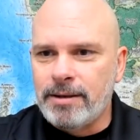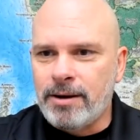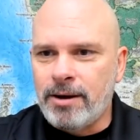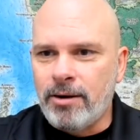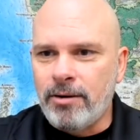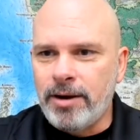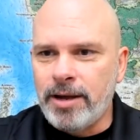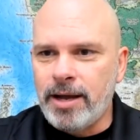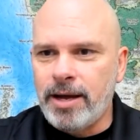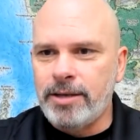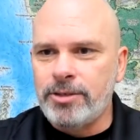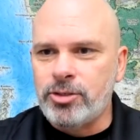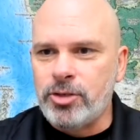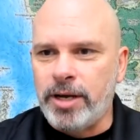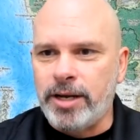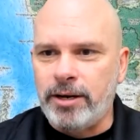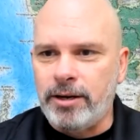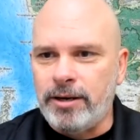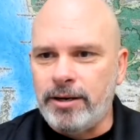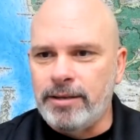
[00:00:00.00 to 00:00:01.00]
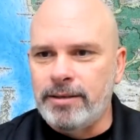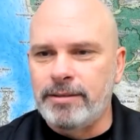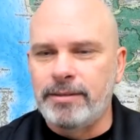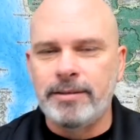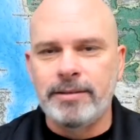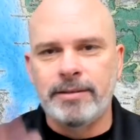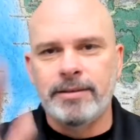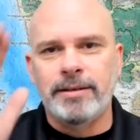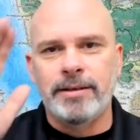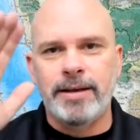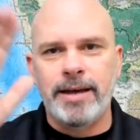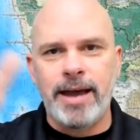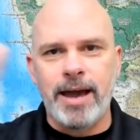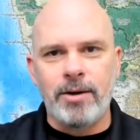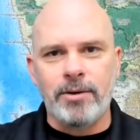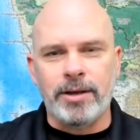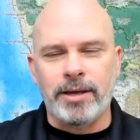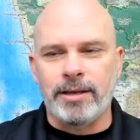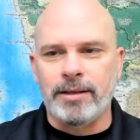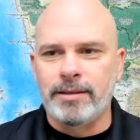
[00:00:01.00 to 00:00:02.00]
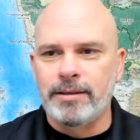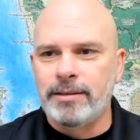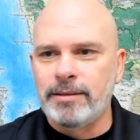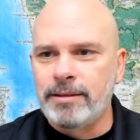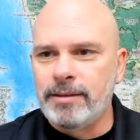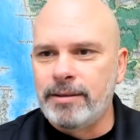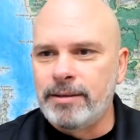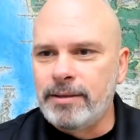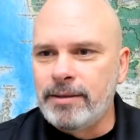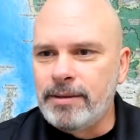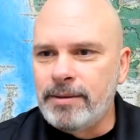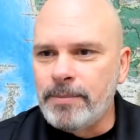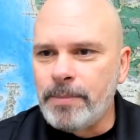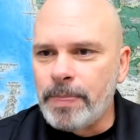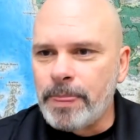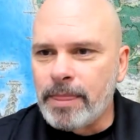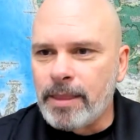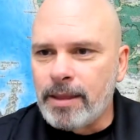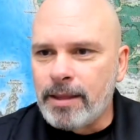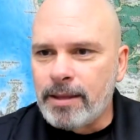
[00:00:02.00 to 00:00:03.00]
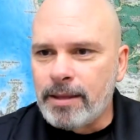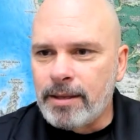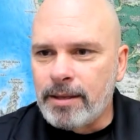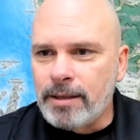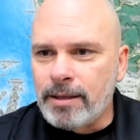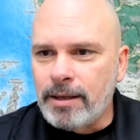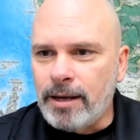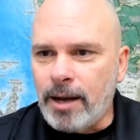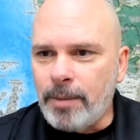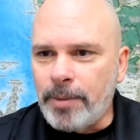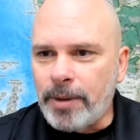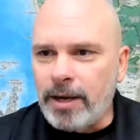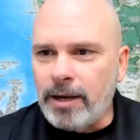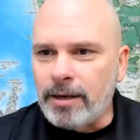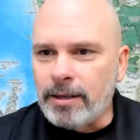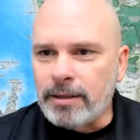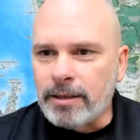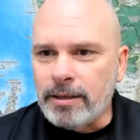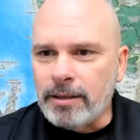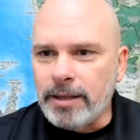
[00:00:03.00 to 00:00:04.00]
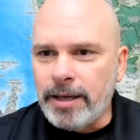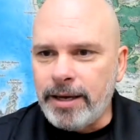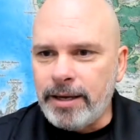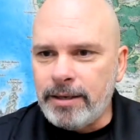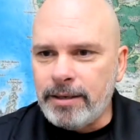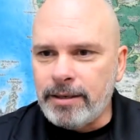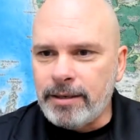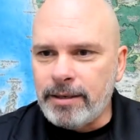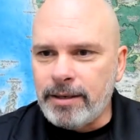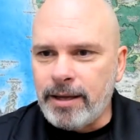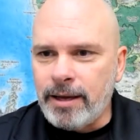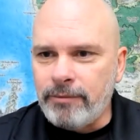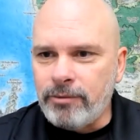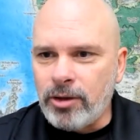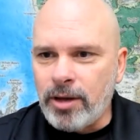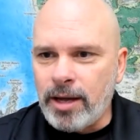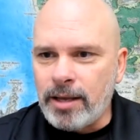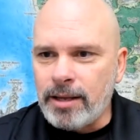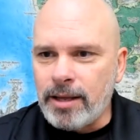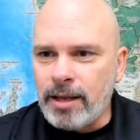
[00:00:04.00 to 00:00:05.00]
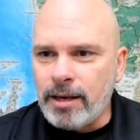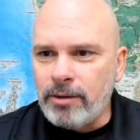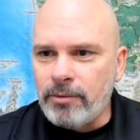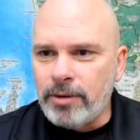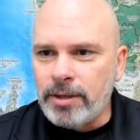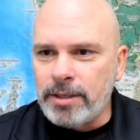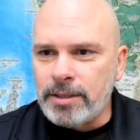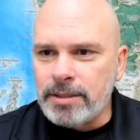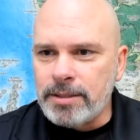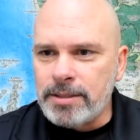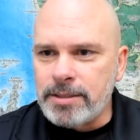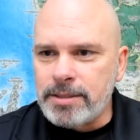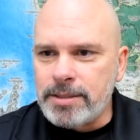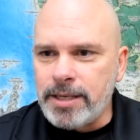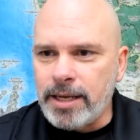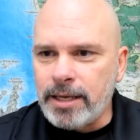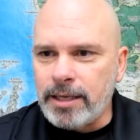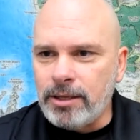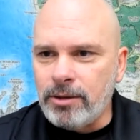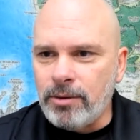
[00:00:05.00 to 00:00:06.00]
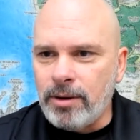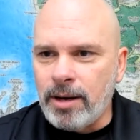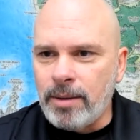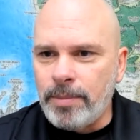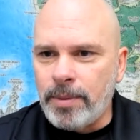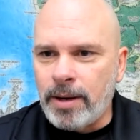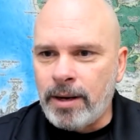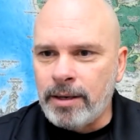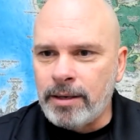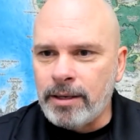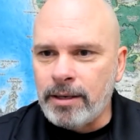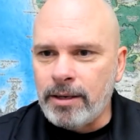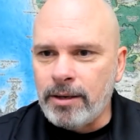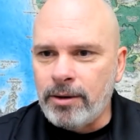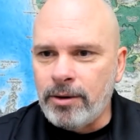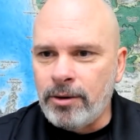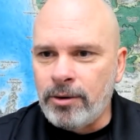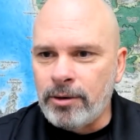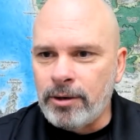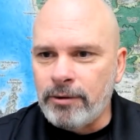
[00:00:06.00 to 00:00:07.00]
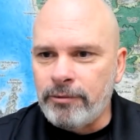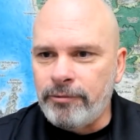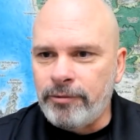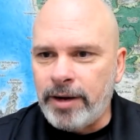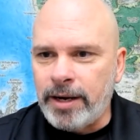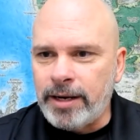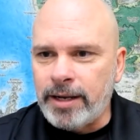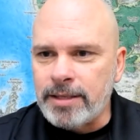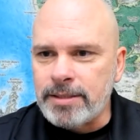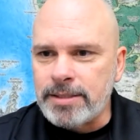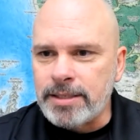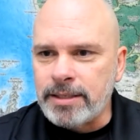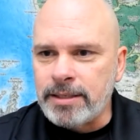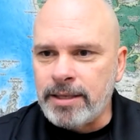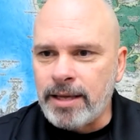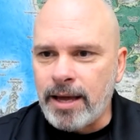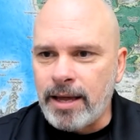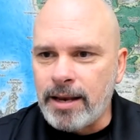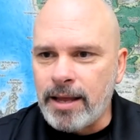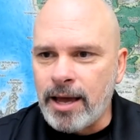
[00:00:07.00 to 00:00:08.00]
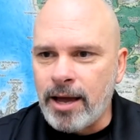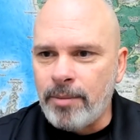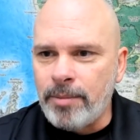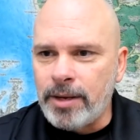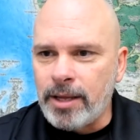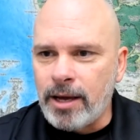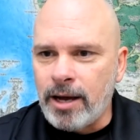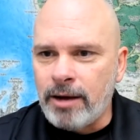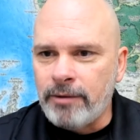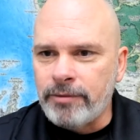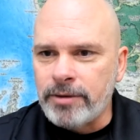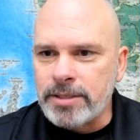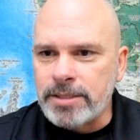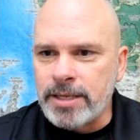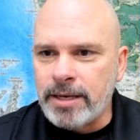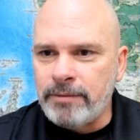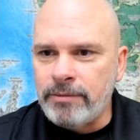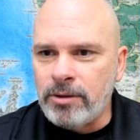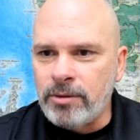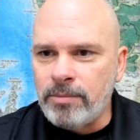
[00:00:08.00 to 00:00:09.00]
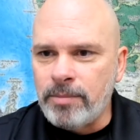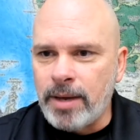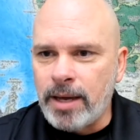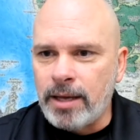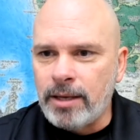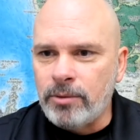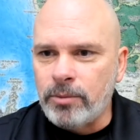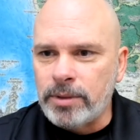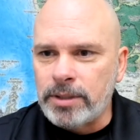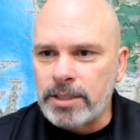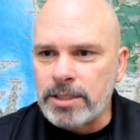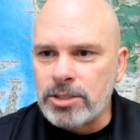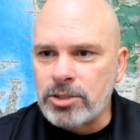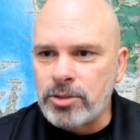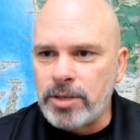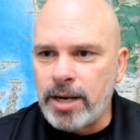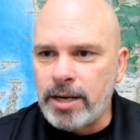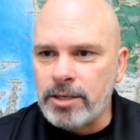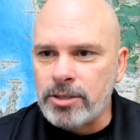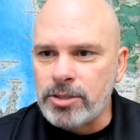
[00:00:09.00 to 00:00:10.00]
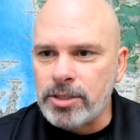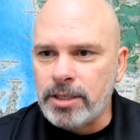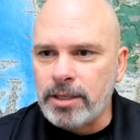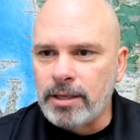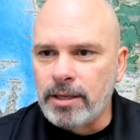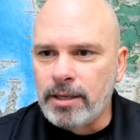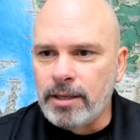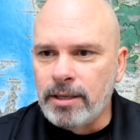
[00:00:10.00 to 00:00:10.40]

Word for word: REI trainer, howdy. Hopping on a little late, have you had anyone take you up on an owner financing yet? How many offers have you made with this strategy?